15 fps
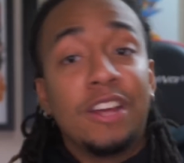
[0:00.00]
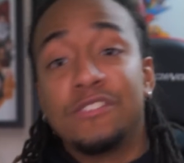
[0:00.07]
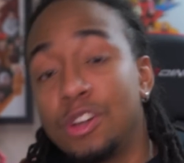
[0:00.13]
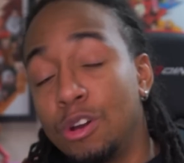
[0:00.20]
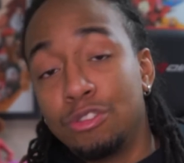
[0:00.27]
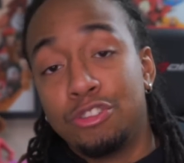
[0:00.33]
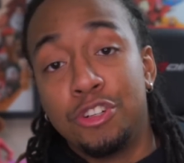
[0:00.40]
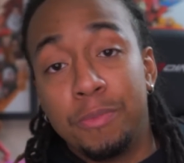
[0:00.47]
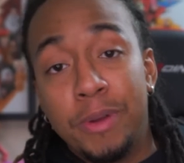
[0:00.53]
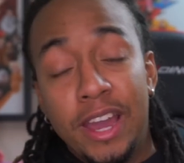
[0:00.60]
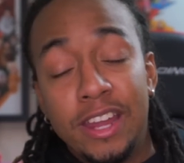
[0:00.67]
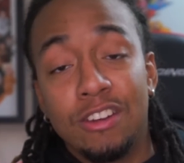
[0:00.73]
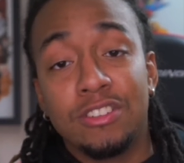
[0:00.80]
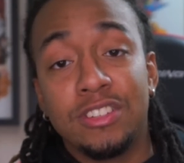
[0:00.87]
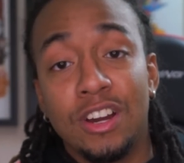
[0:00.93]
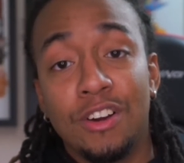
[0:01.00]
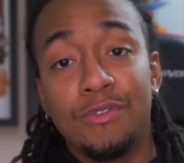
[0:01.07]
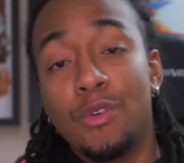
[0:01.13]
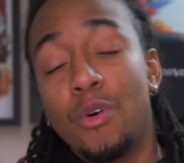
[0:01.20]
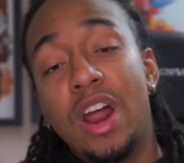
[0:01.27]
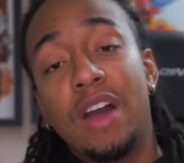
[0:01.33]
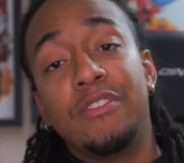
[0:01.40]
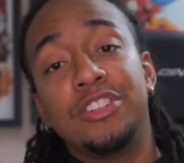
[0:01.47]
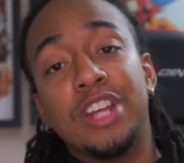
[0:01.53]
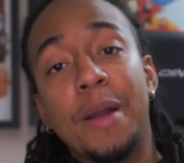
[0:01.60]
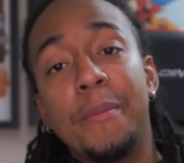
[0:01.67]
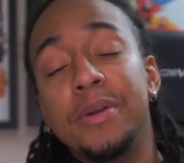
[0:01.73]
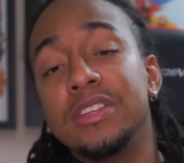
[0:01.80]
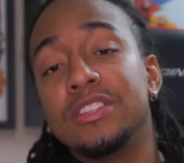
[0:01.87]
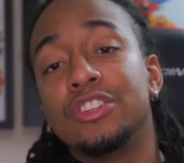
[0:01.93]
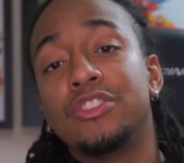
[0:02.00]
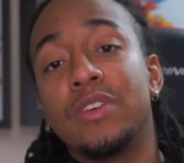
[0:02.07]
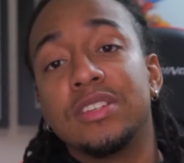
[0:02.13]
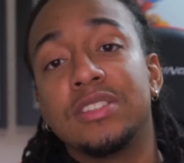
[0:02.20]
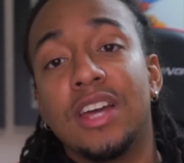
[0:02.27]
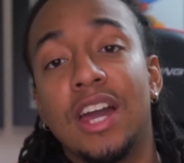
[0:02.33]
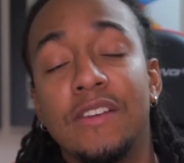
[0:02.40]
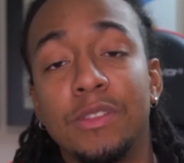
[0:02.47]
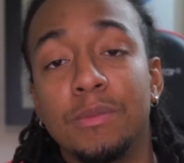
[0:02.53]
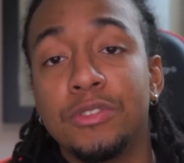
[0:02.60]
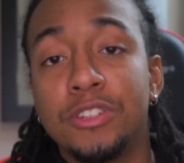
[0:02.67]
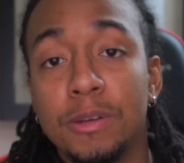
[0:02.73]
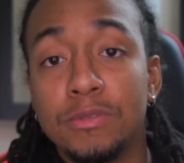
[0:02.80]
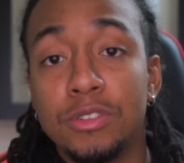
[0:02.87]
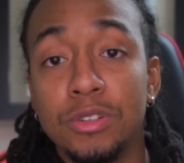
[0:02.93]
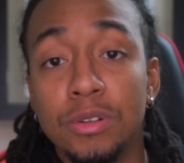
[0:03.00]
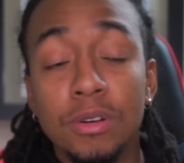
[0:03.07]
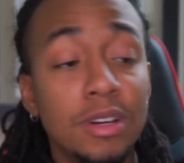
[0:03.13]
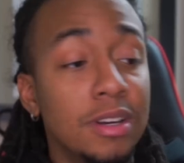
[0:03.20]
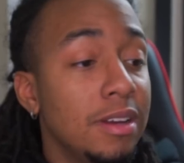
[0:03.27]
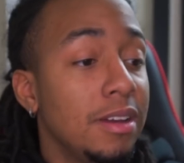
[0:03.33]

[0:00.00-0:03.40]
you'd have to go to Japan yourself or have a Japanese address to have them shipped to.